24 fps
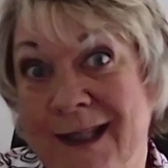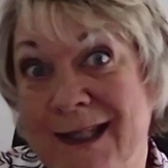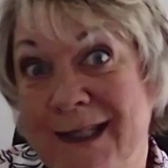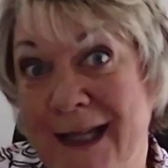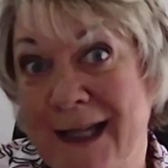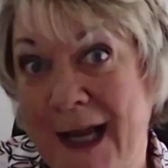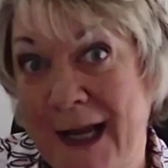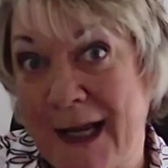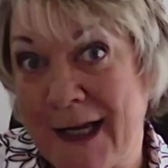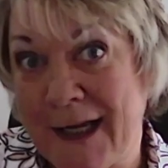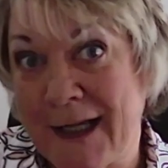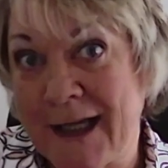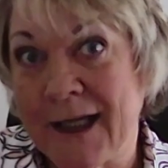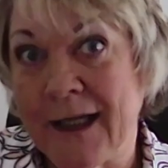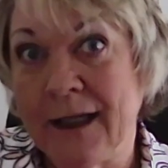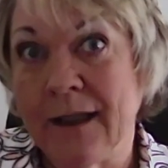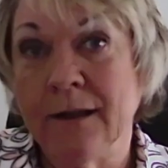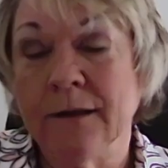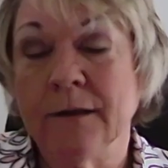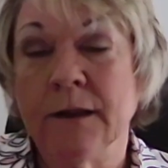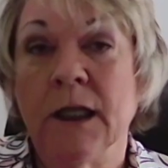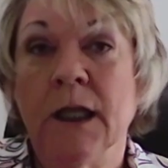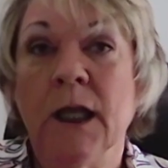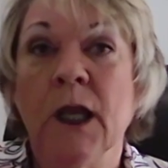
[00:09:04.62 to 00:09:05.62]

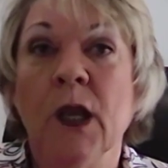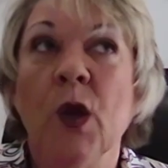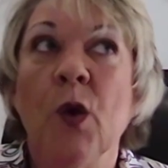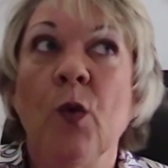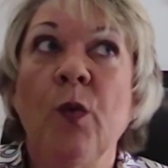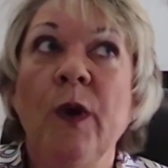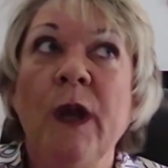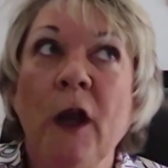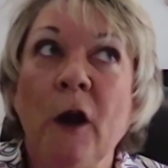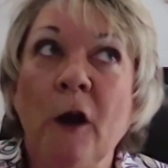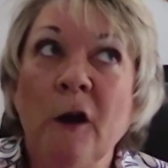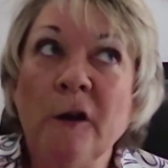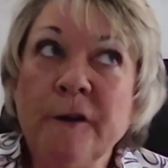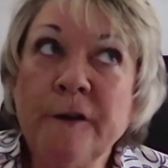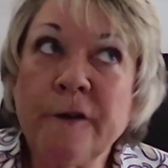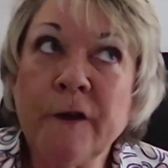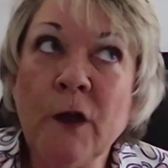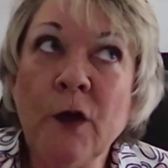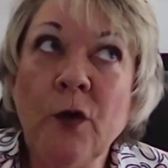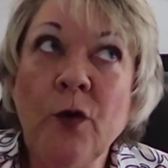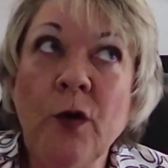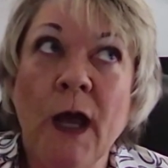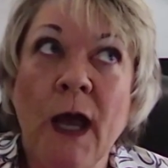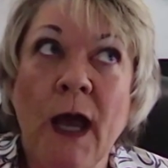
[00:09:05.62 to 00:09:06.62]
stating. We
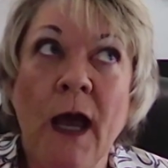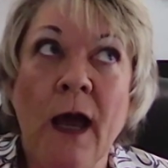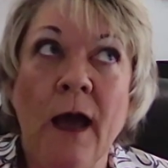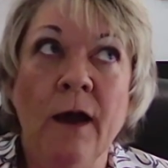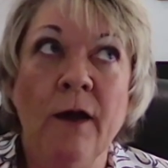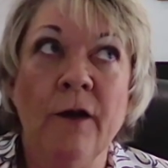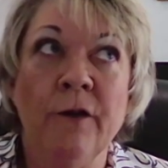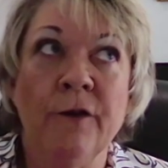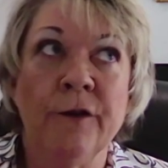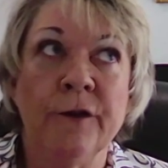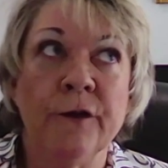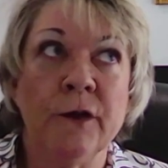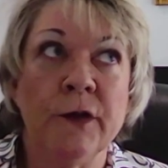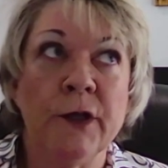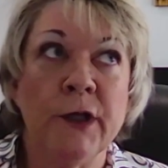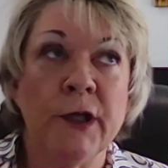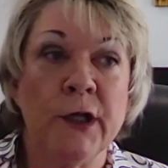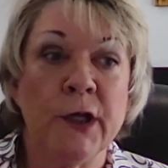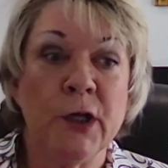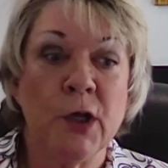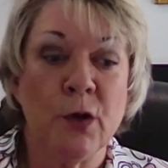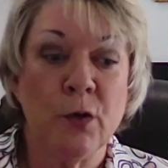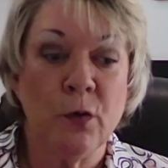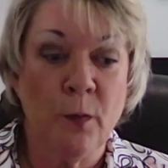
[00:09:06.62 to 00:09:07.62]
also have,
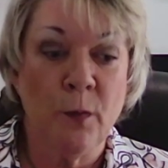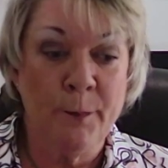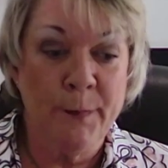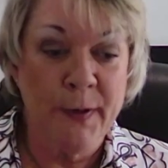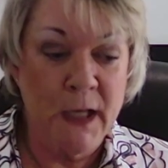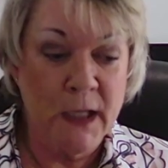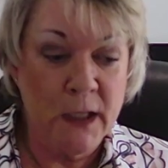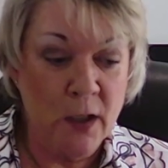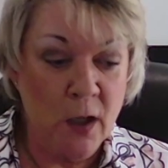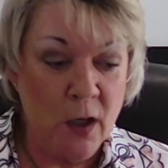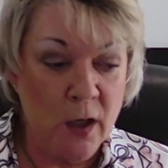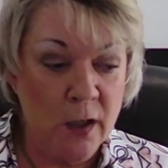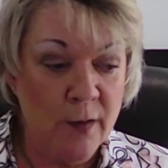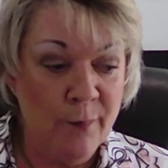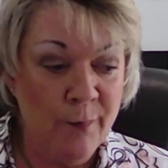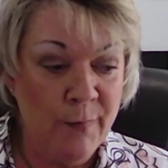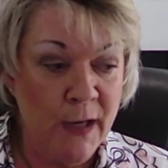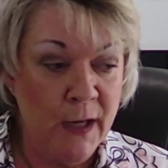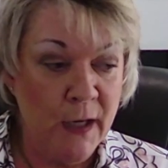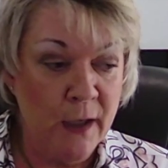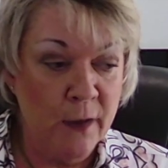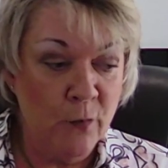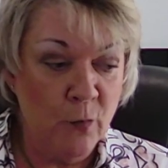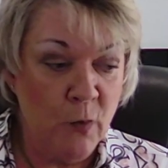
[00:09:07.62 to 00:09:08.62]
been on
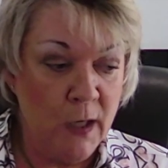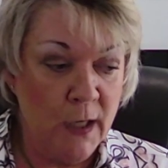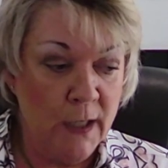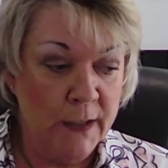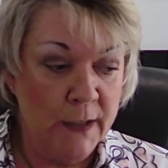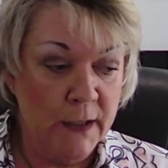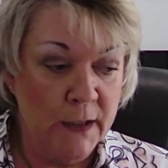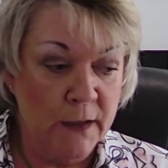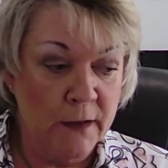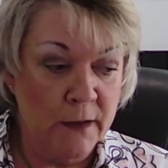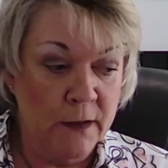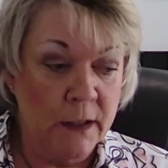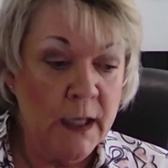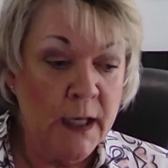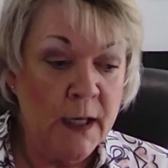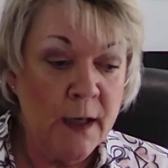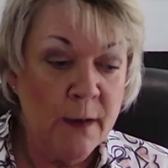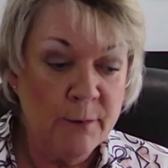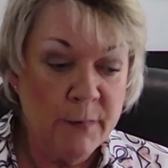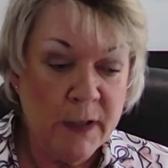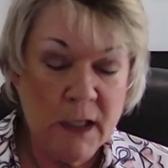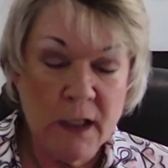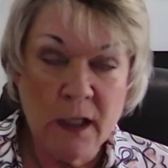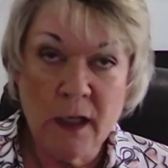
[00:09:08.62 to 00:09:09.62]
a bandwagon
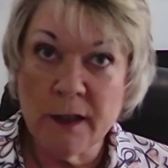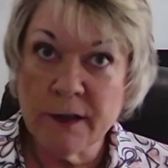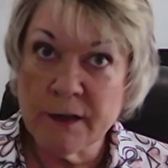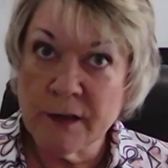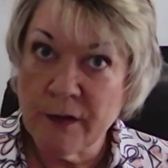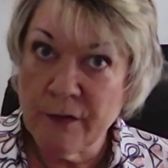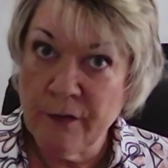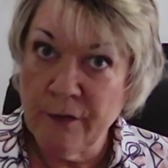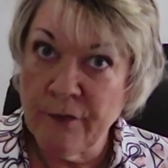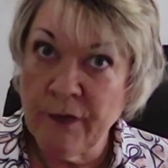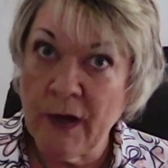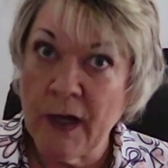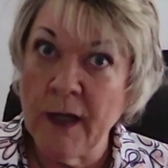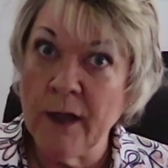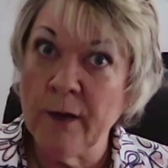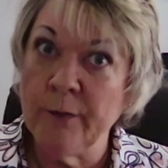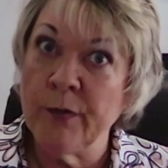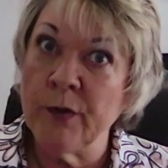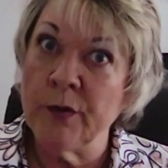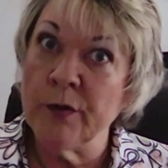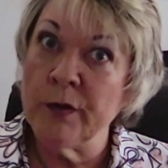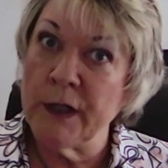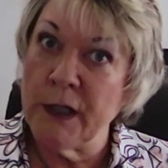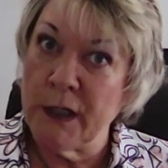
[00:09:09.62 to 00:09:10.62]
because of the
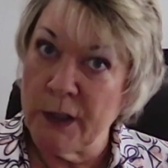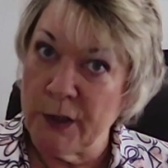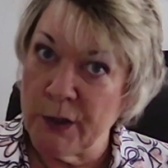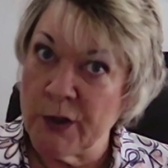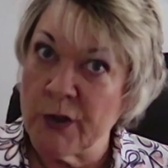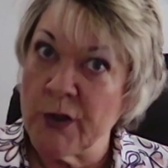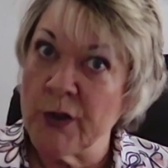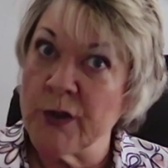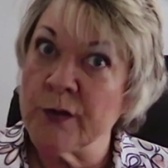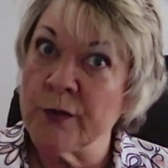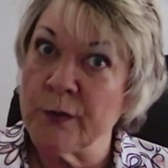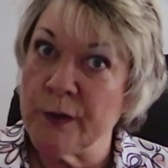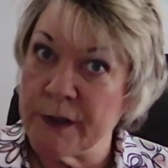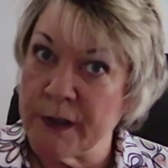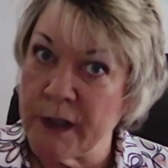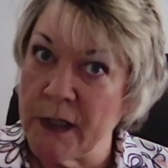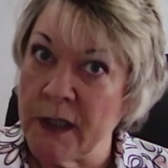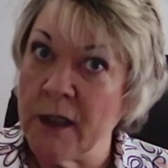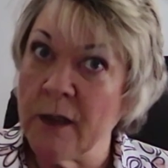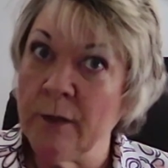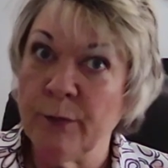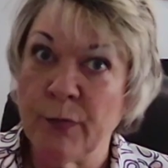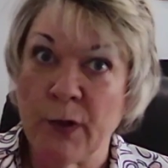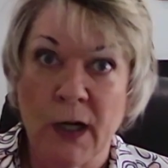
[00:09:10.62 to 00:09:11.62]
viability issues we're
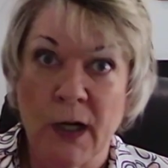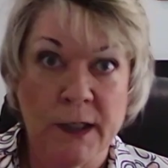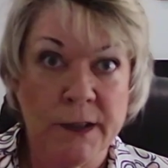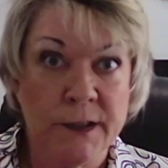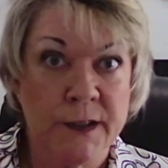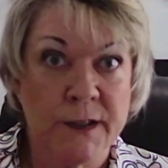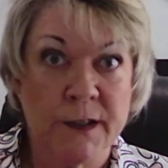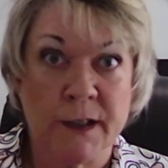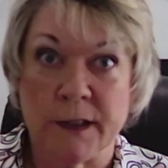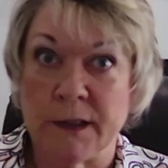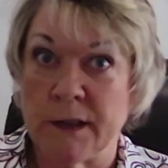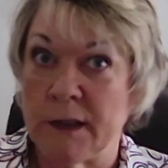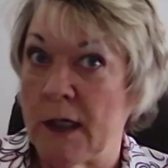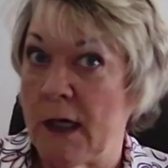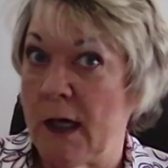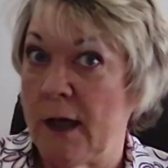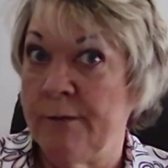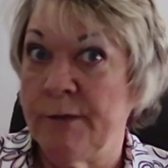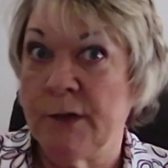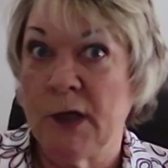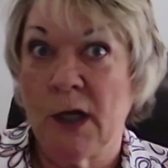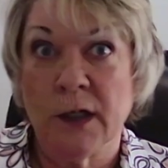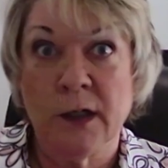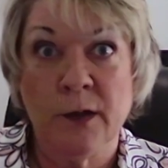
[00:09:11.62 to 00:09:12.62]
seeing in practices. And
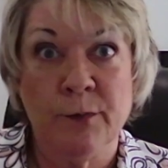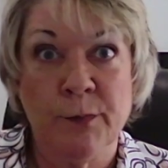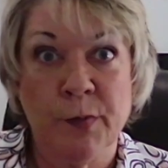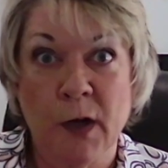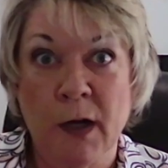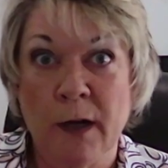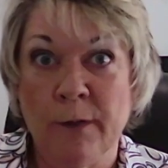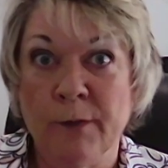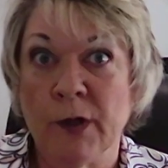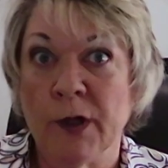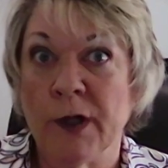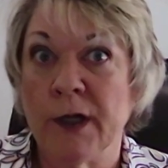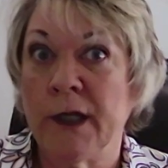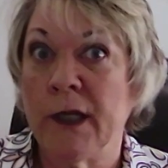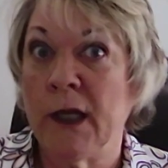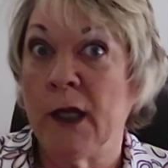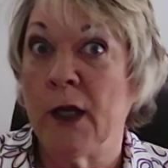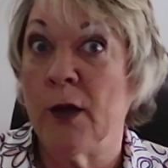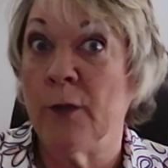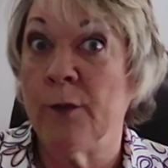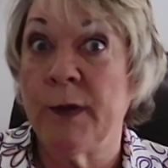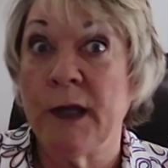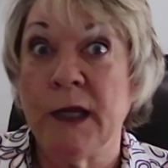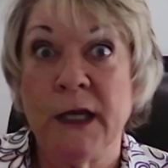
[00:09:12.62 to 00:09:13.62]
I'm talking primary
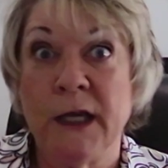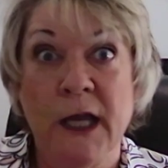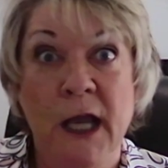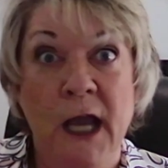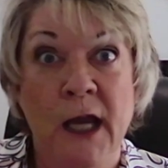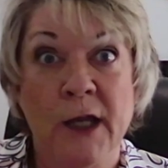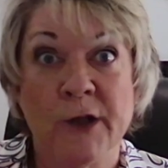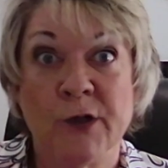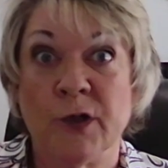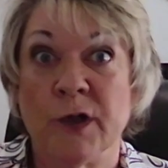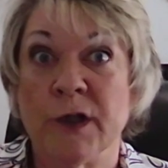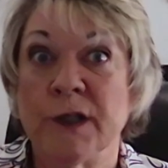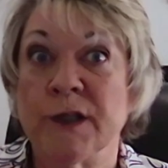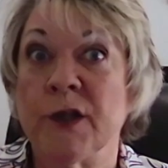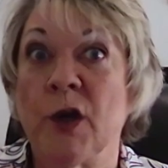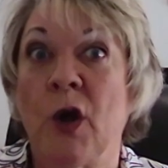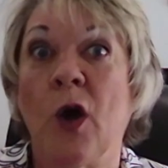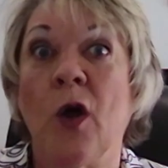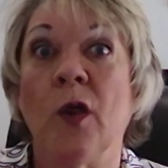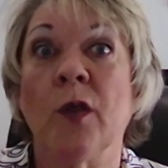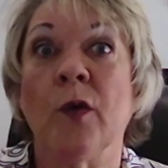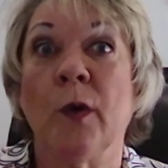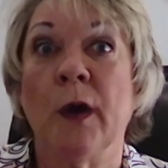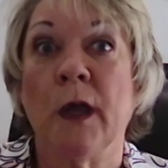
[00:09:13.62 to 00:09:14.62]
care, pediatrics,
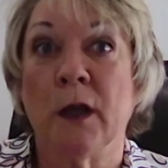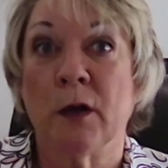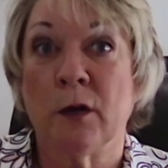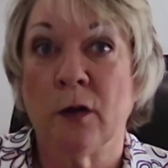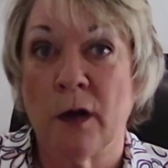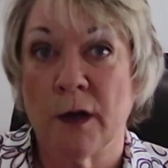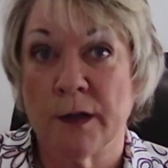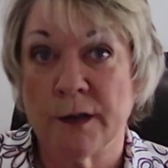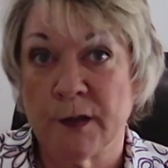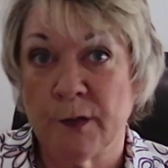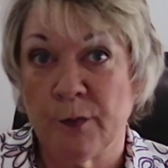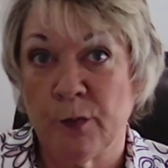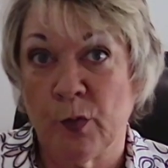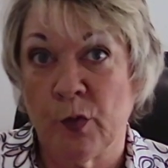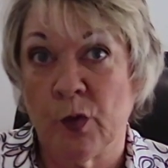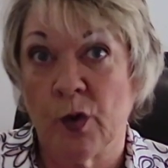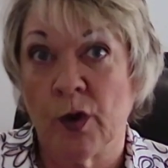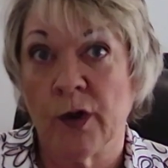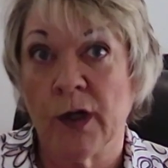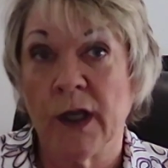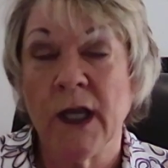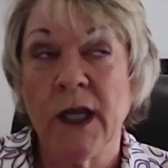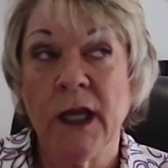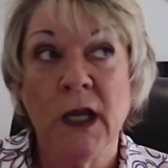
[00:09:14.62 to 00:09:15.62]
all the way across the
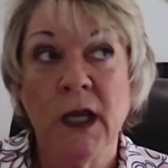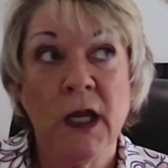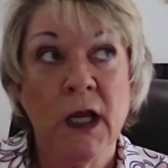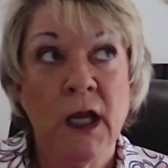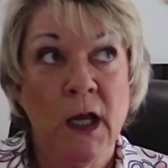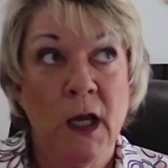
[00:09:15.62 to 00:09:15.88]
board.